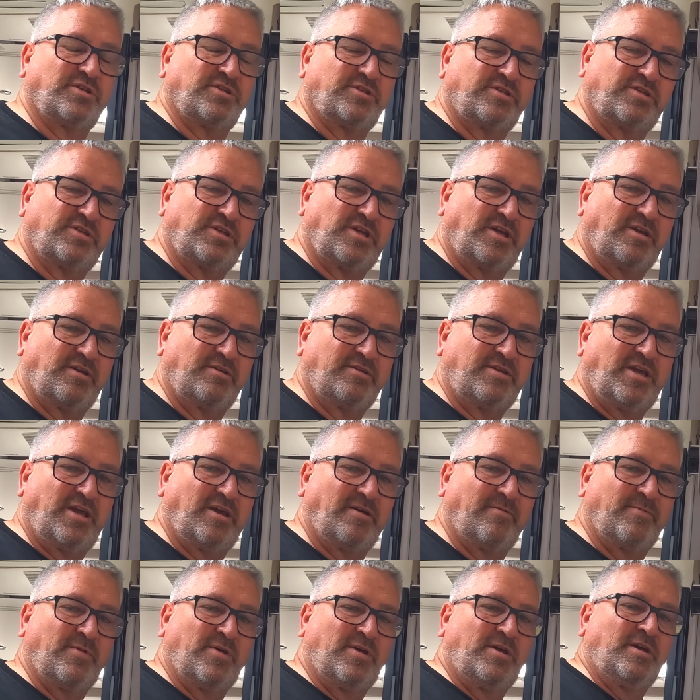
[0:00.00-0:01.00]
It's
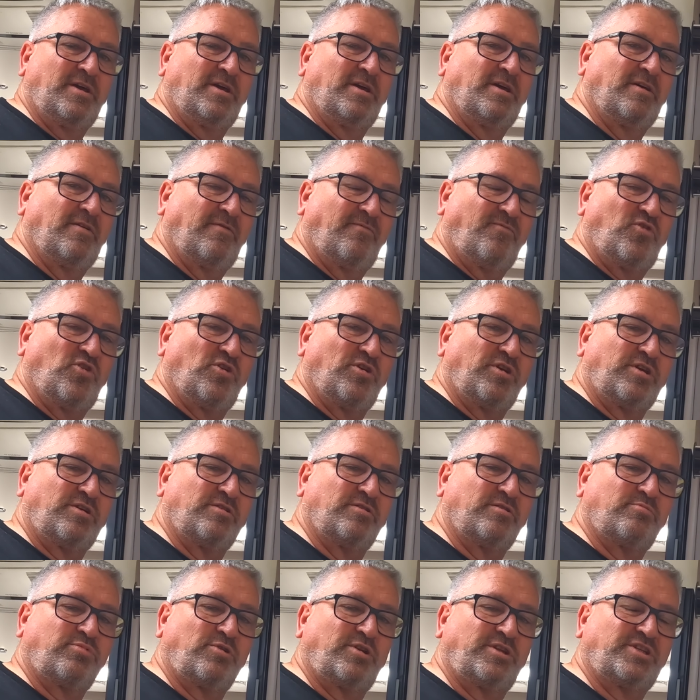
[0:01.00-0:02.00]
yeah, very
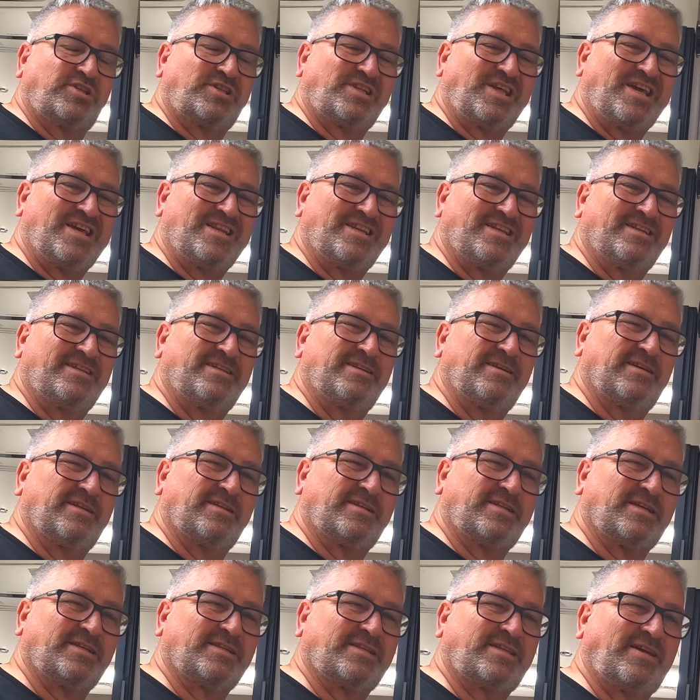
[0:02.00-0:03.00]
good, pretty standard.
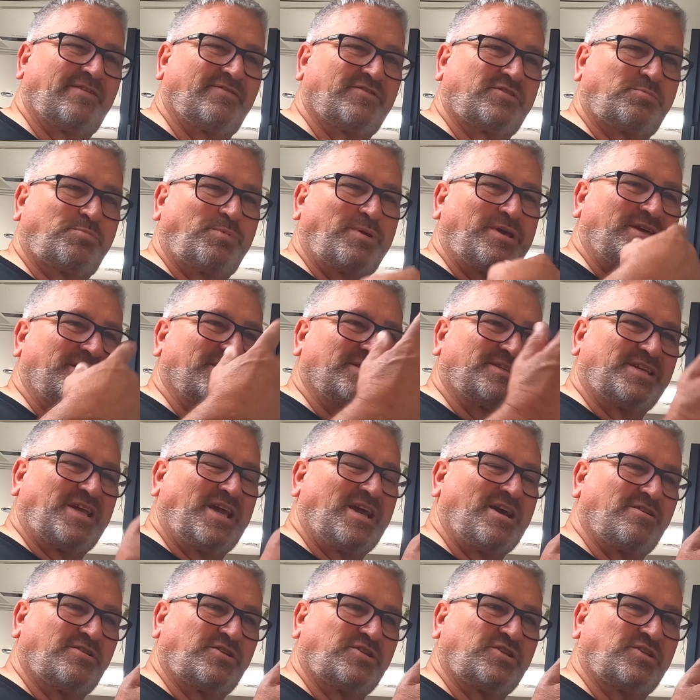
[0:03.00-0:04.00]
It does have speakers
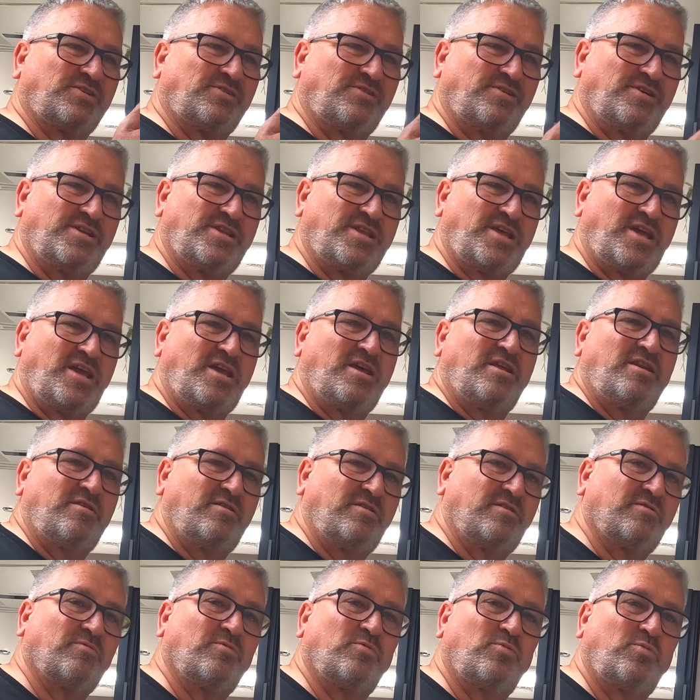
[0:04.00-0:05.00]
outside,
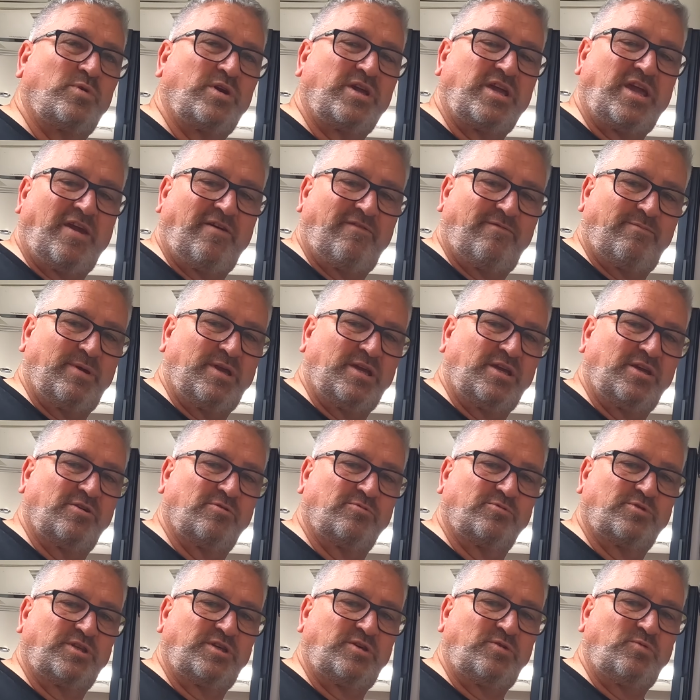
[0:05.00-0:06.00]
and we have been
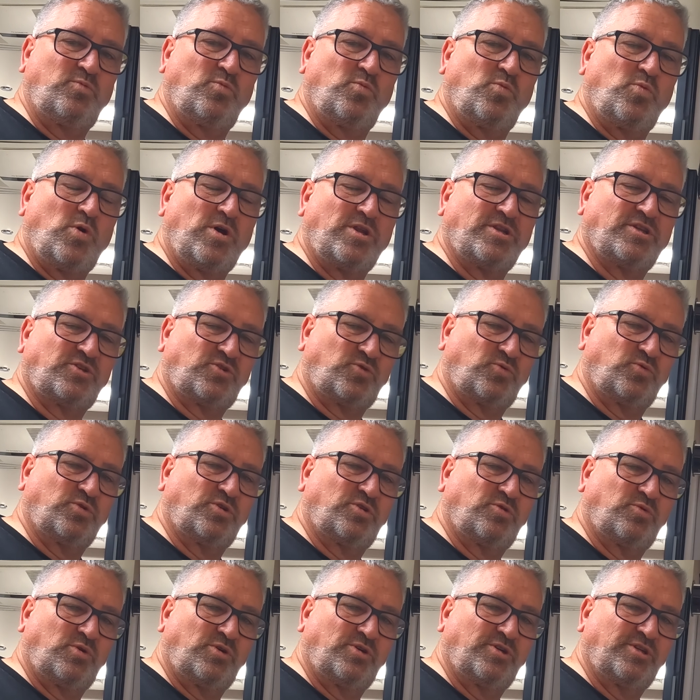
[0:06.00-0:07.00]
guilty once or
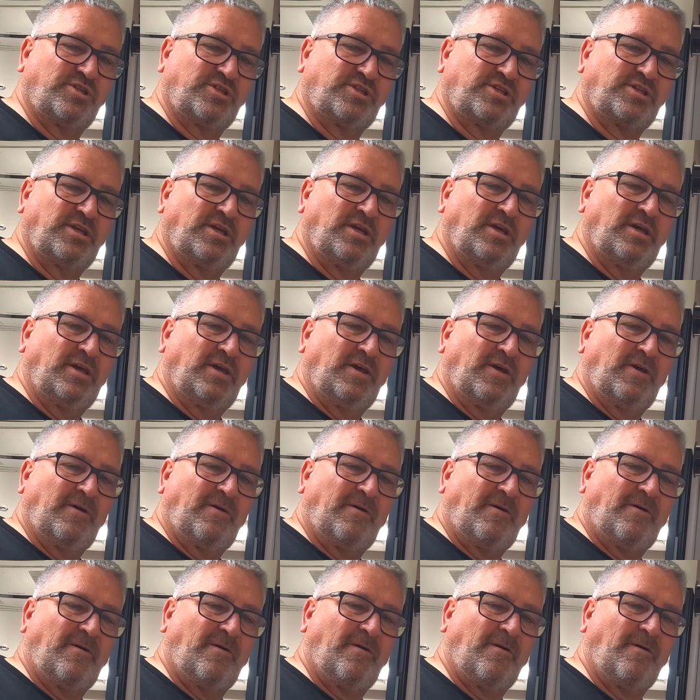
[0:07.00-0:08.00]
twice
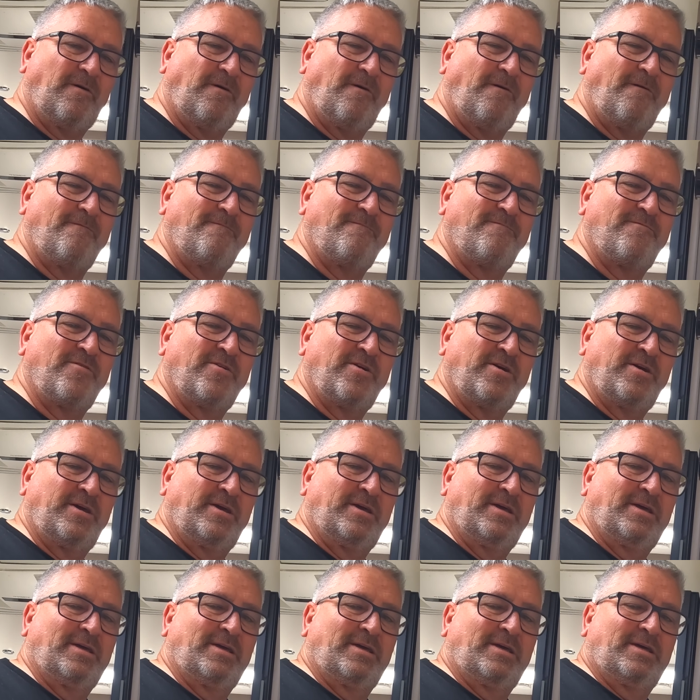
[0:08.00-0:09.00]
of
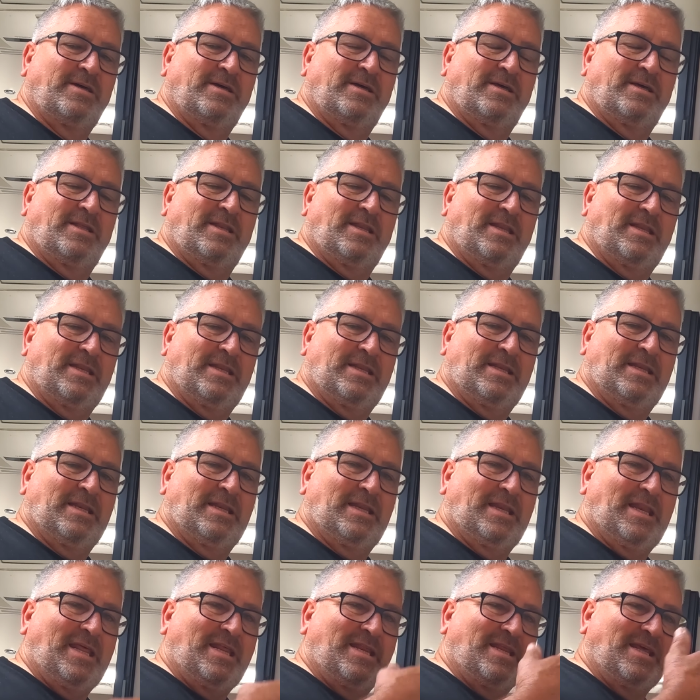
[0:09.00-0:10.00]

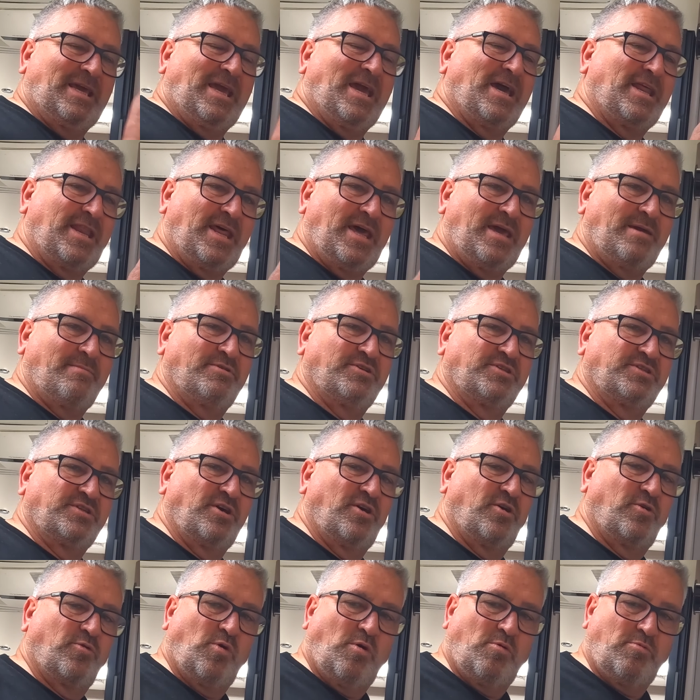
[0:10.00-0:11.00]
letting our neighbours
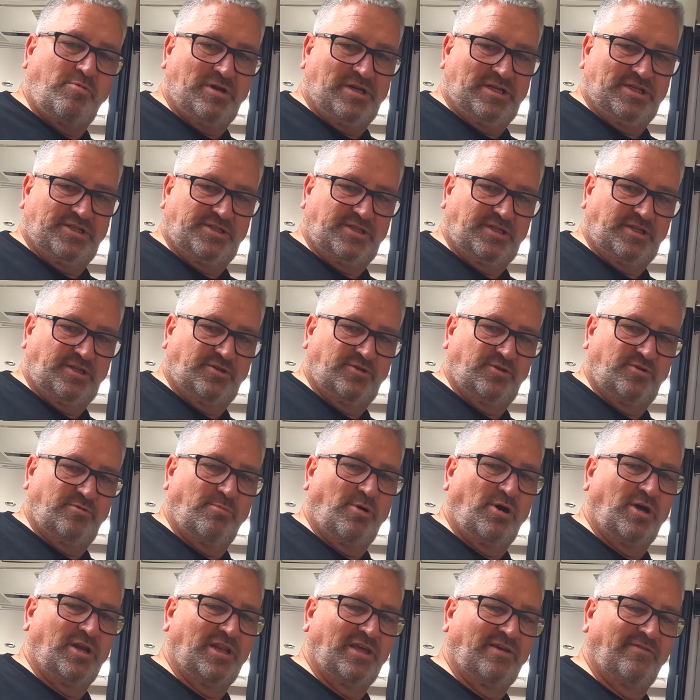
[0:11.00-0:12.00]
know what we're listening to
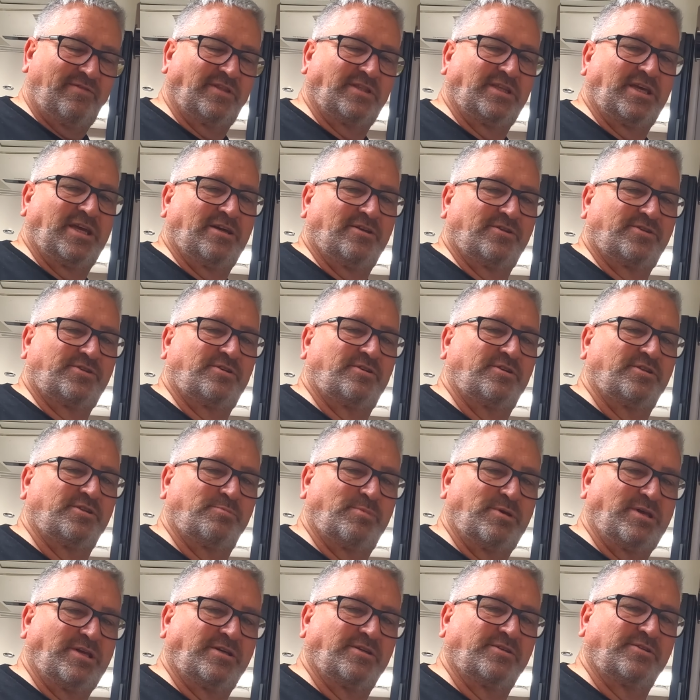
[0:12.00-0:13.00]
by leaving the outside
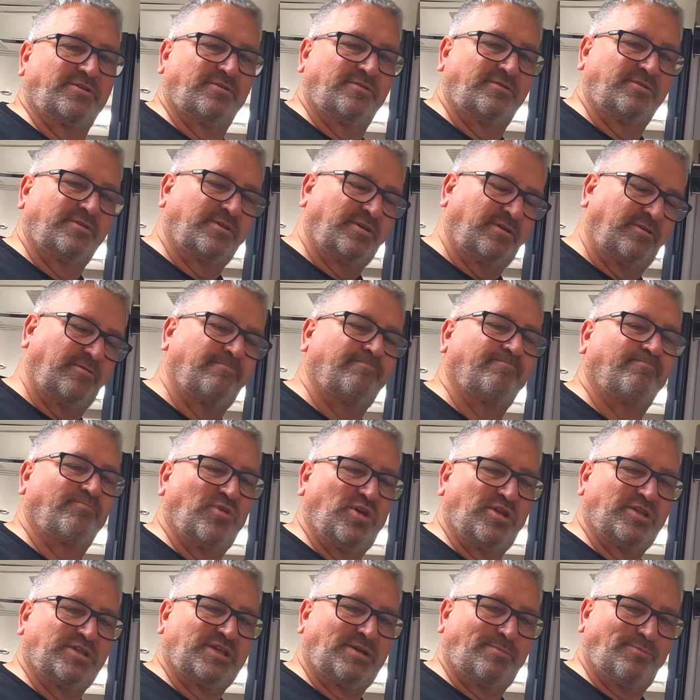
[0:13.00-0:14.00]
speakers on, so
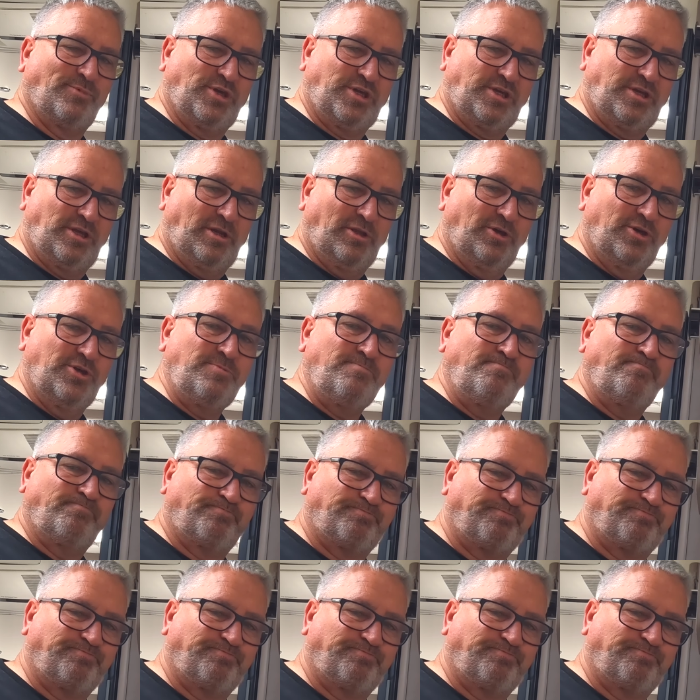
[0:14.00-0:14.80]
that's something you learn.